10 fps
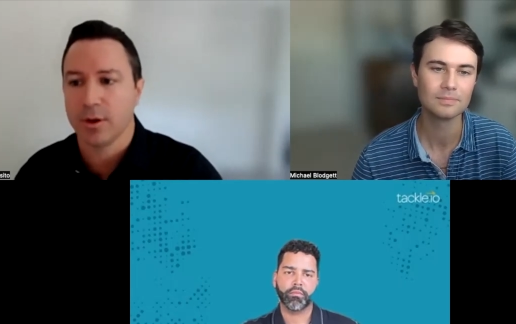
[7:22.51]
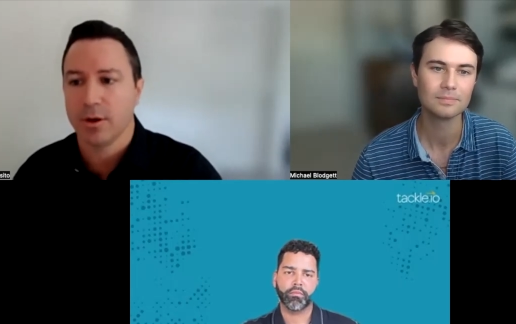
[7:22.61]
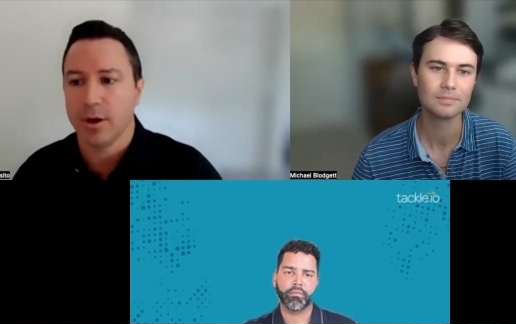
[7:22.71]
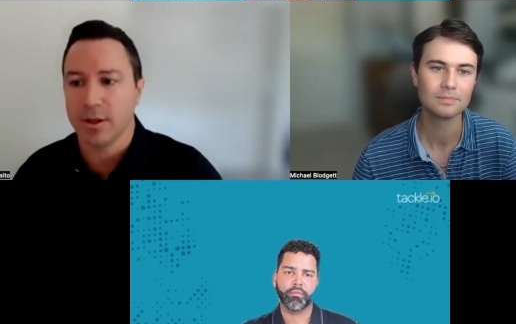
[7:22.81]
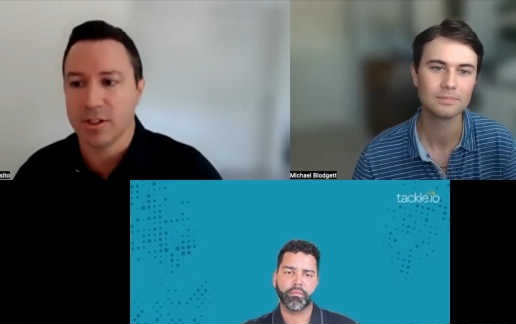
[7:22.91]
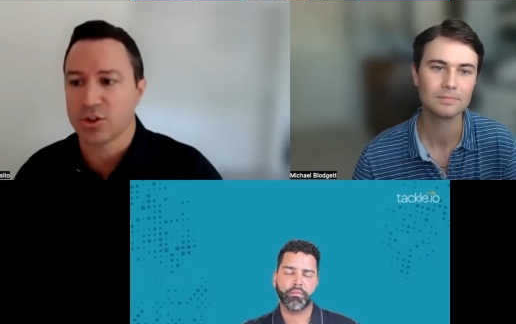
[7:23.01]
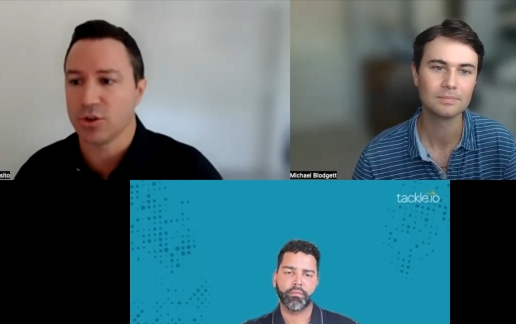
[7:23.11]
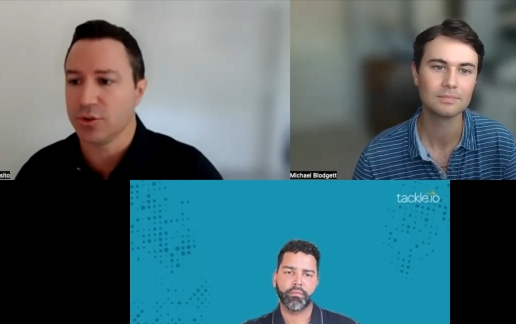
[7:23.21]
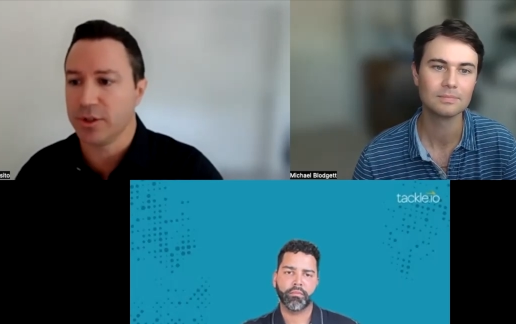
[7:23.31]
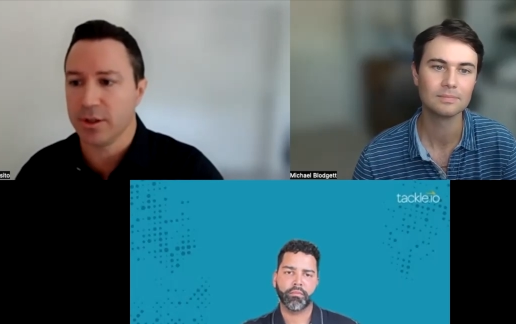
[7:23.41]

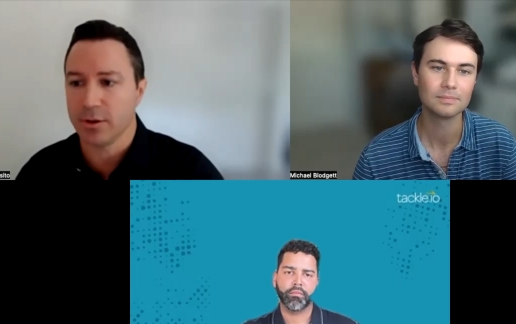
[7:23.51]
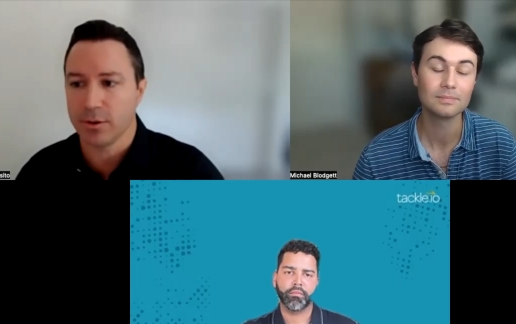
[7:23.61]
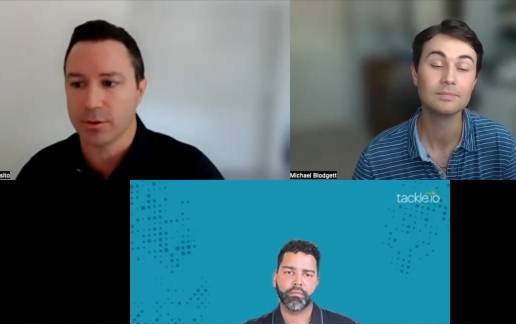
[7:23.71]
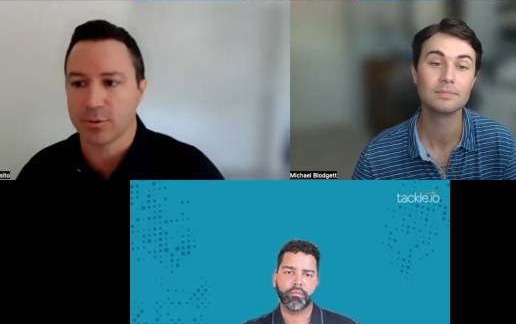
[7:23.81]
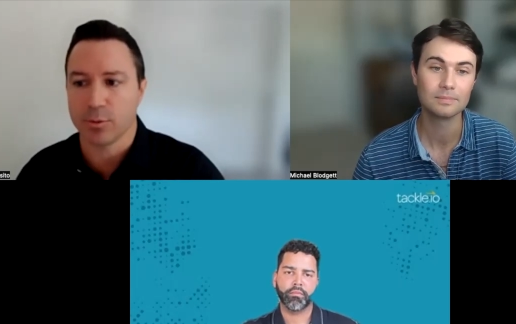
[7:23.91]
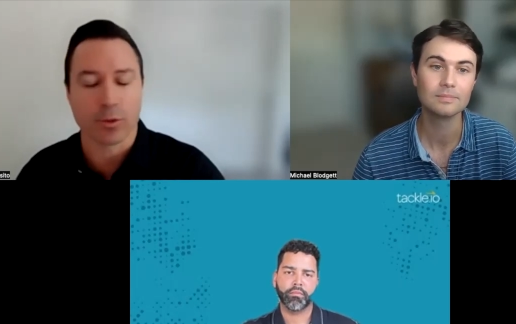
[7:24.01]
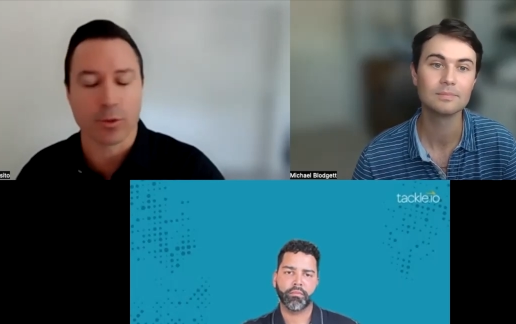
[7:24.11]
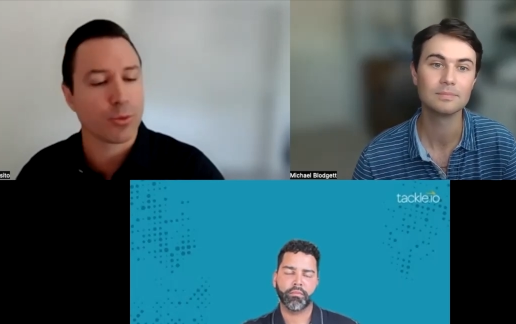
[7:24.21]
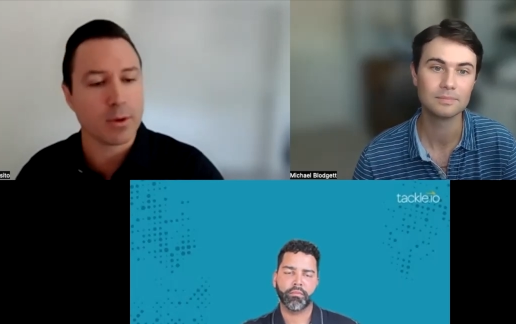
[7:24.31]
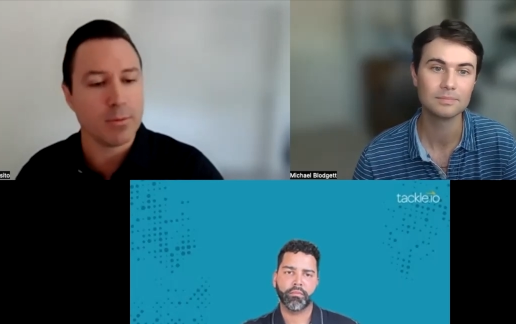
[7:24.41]
Speaker 1: additional deals
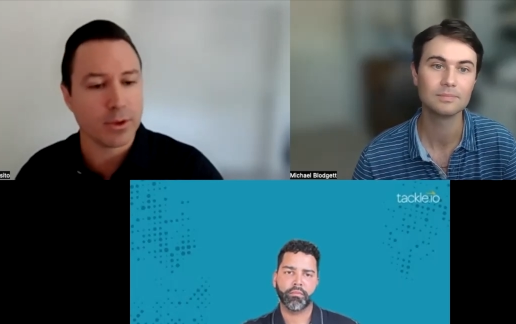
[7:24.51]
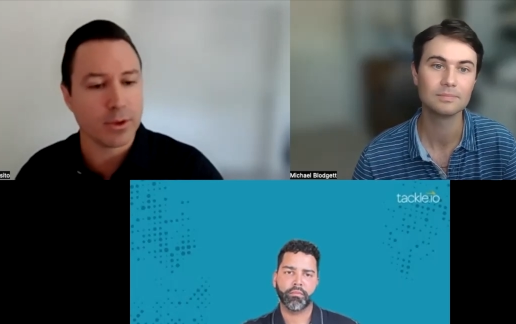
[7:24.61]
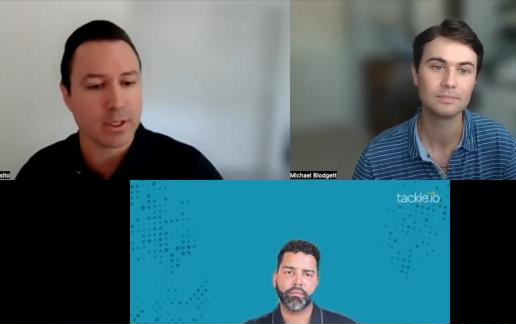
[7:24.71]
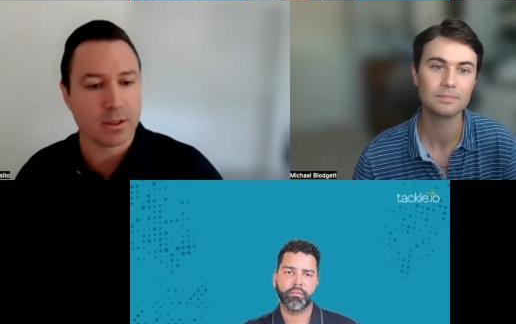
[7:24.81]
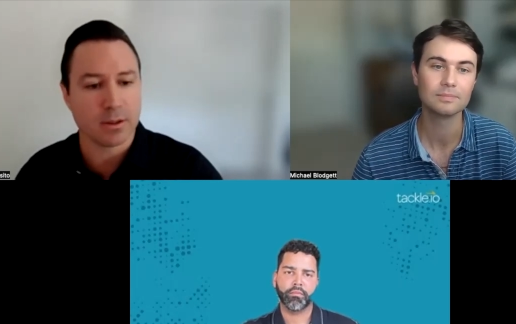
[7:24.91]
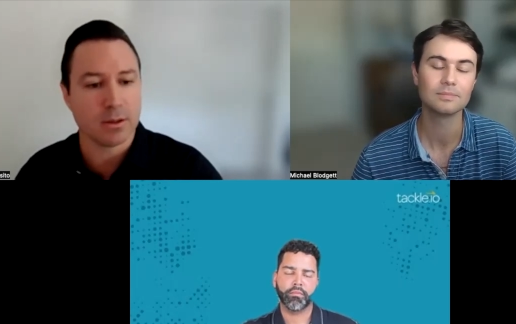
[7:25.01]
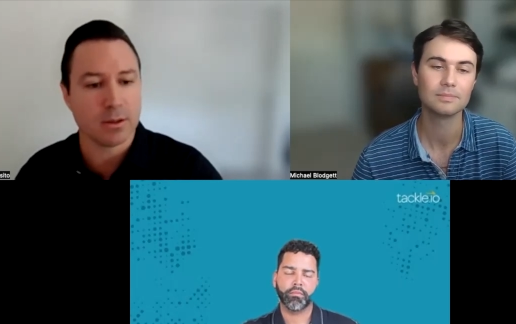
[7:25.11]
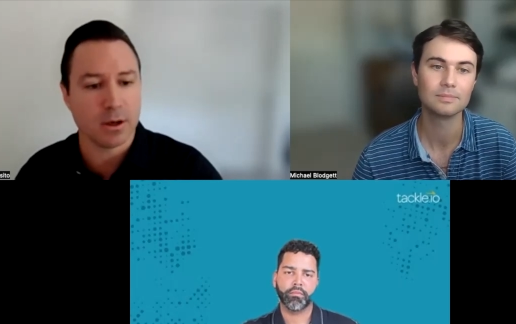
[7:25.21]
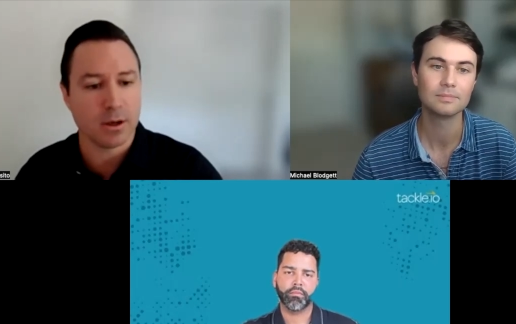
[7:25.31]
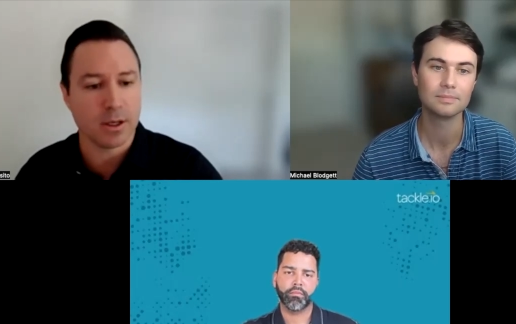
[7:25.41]
worth three million
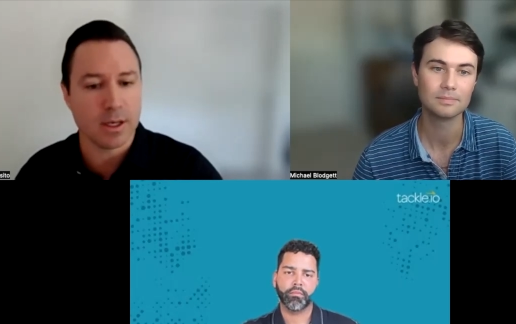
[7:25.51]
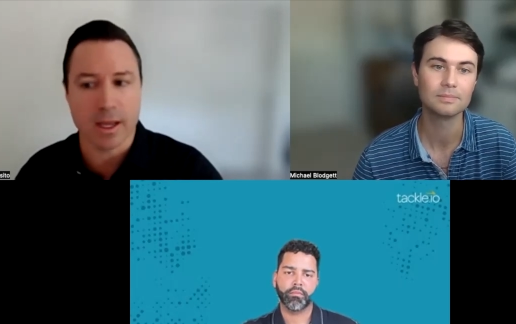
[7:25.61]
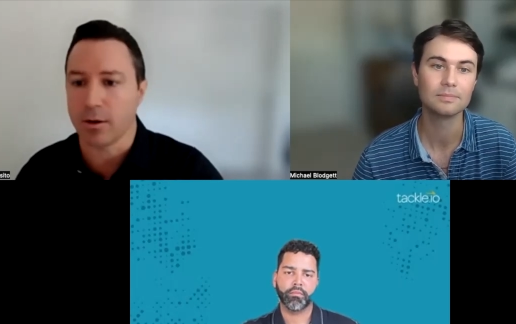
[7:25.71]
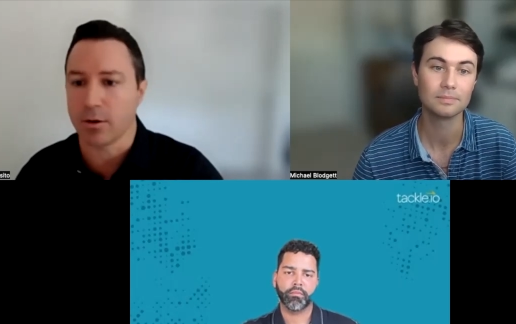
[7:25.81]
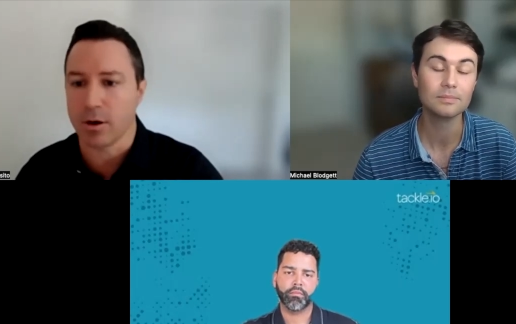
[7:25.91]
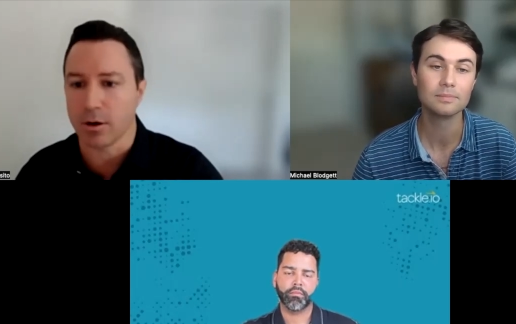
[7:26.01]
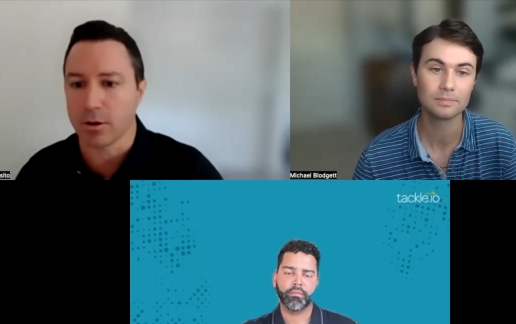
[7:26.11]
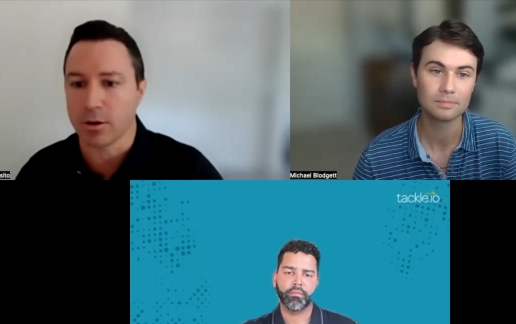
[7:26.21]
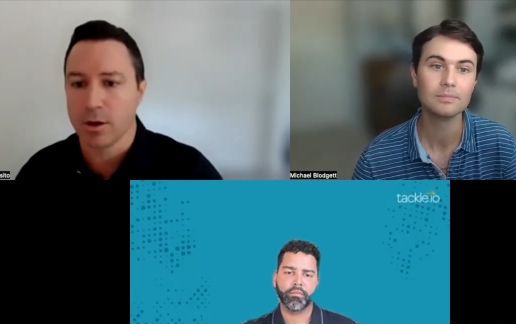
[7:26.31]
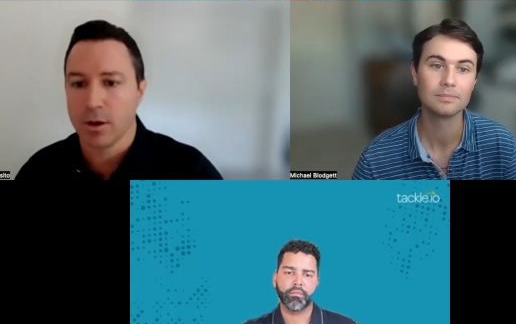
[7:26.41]
uh, in ARR.